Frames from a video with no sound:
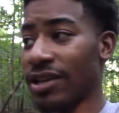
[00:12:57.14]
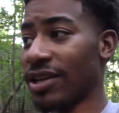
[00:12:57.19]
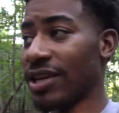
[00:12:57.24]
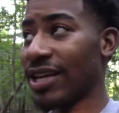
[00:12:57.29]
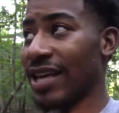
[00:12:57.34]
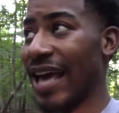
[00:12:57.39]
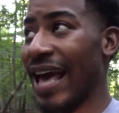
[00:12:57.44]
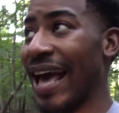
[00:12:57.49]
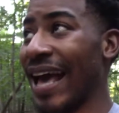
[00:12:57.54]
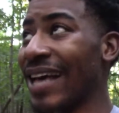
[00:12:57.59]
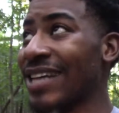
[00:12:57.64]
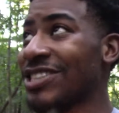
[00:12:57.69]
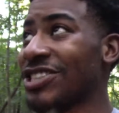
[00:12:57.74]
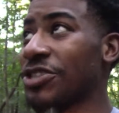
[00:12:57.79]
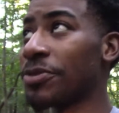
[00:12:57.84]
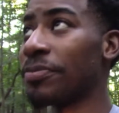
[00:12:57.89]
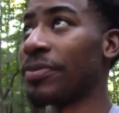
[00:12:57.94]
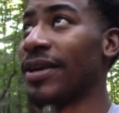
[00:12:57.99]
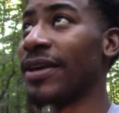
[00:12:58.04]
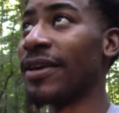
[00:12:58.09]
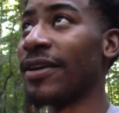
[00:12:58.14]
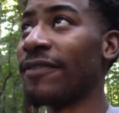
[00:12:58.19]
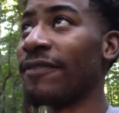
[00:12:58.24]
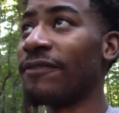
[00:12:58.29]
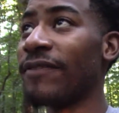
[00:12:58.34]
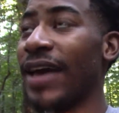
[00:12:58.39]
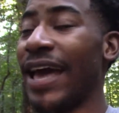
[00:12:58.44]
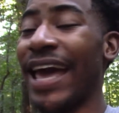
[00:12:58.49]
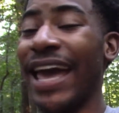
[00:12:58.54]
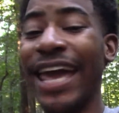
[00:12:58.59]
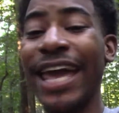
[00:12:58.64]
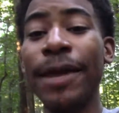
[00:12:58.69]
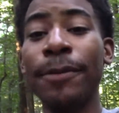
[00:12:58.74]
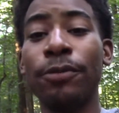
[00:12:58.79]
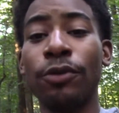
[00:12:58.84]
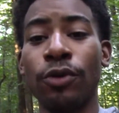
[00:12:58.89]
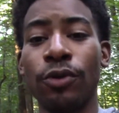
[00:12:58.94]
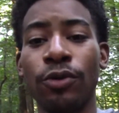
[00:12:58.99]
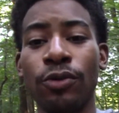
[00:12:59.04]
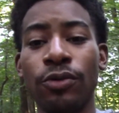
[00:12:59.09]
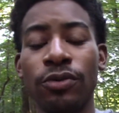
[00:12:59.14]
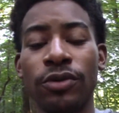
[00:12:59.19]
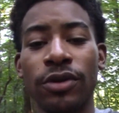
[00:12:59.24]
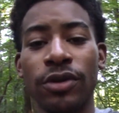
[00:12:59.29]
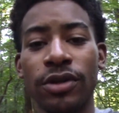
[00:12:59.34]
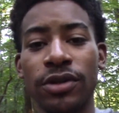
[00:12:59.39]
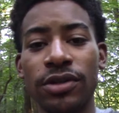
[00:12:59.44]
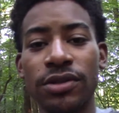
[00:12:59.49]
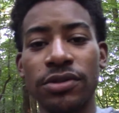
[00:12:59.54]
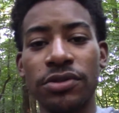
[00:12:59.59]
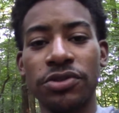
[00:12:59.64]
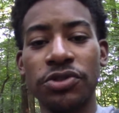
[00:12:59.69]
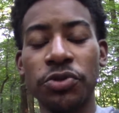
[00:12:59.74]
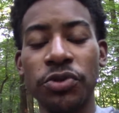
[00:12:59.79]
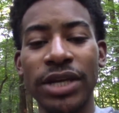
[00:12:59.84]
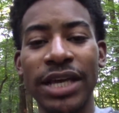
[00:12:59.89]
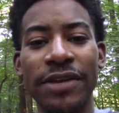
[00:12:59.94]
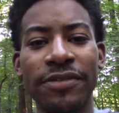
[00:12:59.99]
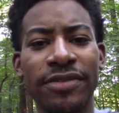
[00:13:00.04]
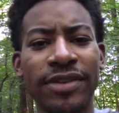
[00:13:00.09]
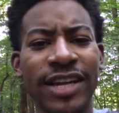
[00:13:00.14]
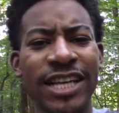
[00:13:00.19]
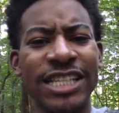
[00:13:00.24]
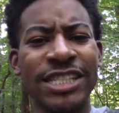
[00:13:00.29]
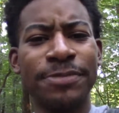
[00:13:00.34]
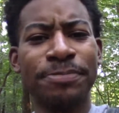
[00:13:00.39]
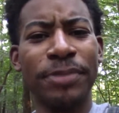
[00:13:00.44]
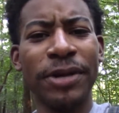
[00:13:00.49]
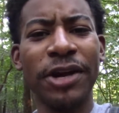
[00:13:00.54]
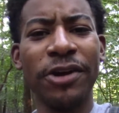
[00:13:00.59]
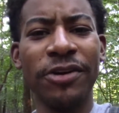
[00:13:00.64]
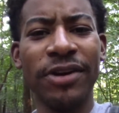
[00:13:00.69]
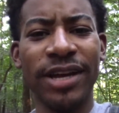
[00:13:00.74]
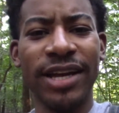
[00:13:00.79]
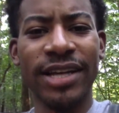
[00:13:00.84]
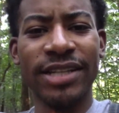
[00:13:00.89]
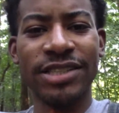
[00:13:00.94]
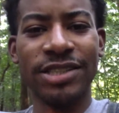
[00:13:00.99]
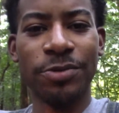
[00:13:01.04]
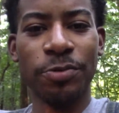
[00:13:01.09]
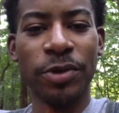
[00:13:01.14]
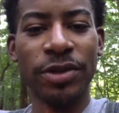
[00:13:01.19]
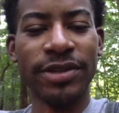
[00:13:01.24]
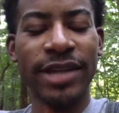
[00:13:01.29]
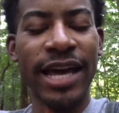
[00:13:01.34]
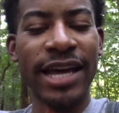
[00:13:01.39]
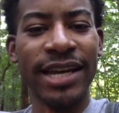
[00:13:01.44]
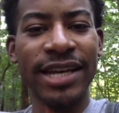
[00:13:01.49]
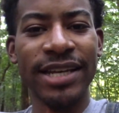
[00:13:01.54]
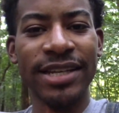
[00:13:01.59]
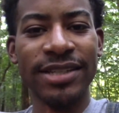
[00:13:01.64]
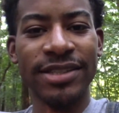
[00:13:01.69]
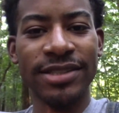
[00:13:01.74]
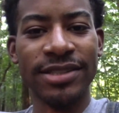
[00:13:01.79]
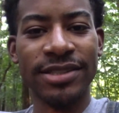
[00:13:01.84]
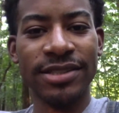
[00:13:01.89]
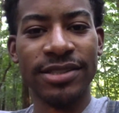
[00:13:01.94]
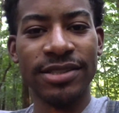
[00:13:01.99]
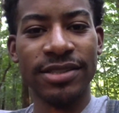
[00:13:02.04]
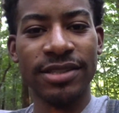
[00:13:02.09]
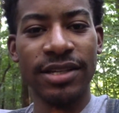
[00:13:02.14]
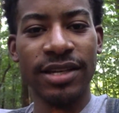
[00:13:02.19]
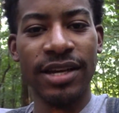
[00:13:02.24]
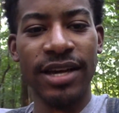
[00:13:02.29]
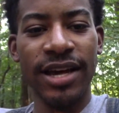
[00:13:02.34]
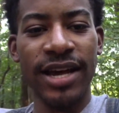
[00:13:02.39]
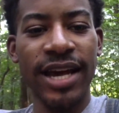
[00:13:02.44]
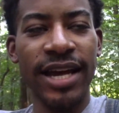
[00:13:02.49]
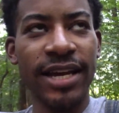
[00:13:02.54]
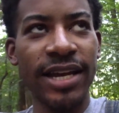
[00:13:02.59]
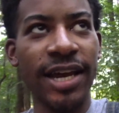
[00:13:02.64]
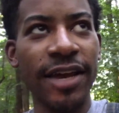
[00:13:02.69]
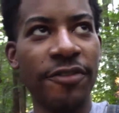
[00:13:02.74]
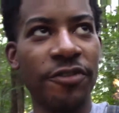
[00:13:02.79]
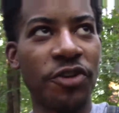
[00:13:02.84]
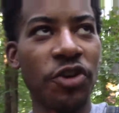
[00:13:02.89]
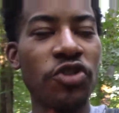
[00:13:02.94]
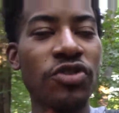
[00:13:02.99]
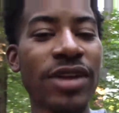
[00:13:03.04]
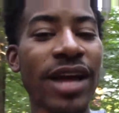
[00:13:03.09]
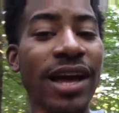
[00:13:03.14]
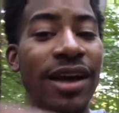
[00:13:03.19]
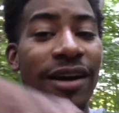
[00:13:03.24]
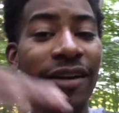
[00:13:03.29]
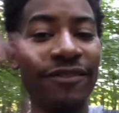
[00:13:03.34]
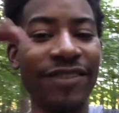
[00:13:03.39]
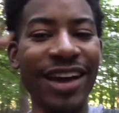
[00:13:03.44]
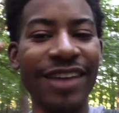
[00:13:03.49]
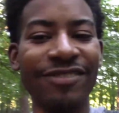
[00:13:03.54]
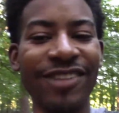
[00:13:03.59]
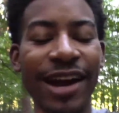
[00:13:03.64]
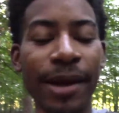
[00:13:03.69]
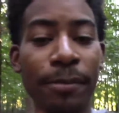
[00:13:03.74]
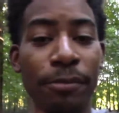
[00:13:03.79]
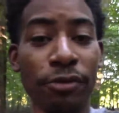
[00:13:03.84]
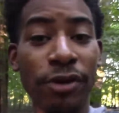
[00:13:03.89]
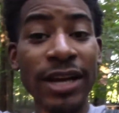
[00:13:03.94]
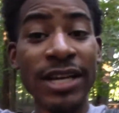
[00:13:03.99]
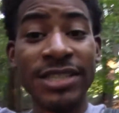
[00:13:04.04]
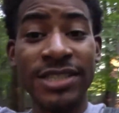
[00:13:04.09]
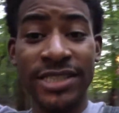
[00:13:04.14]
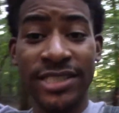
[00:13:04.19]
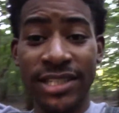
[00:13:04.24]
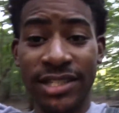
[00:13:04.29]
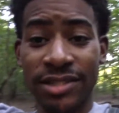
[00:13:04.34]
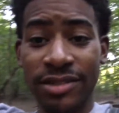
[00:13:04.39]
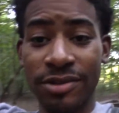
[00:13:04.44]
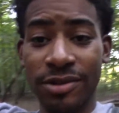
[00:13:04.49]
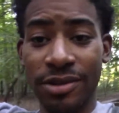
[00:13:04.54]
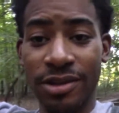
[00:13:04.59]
has to be able to even experience what that is. And if you're not of that vibration